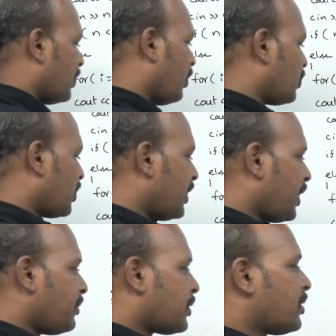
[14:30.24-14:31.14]
Now 3
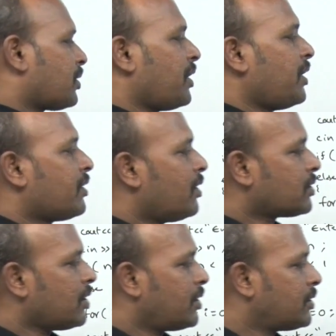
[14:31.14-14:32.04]
times 3
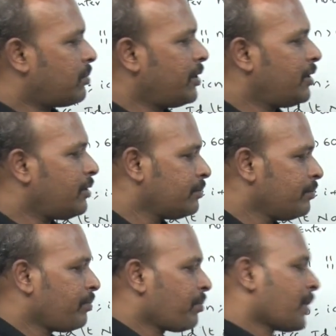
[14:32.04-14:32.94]
records are displayed, no?
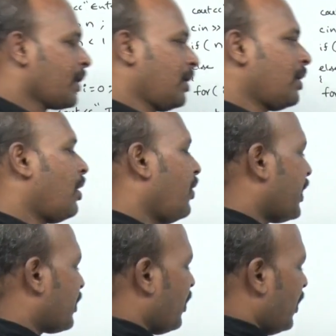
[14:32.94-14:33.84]
Now
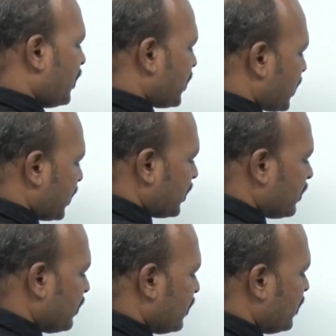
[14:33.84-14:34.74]
at last
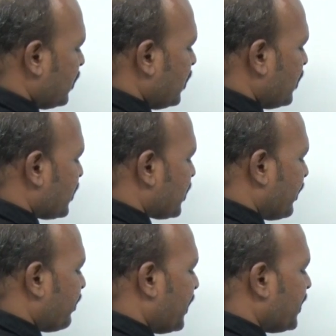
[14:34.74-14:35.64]

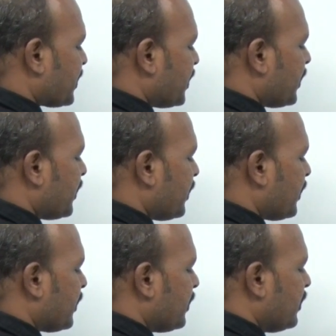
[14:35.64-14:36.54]
simply say
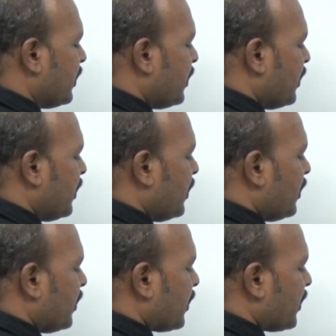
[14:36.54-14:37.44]

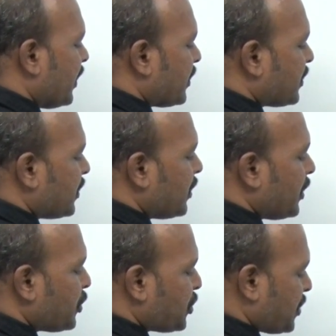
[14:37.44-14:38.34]
get
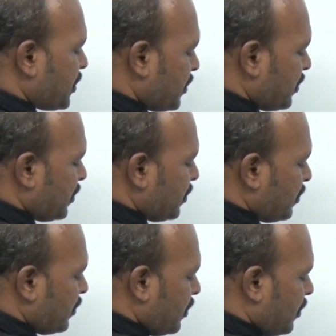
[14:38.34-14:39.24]
ch
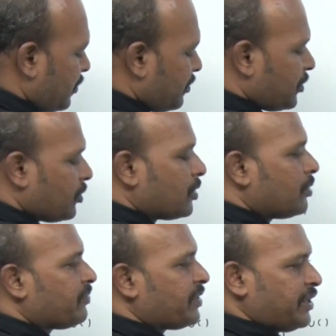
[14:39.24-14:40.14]

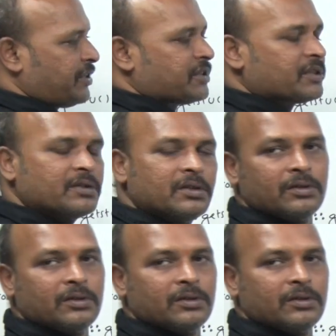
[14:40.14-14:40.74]
program finish.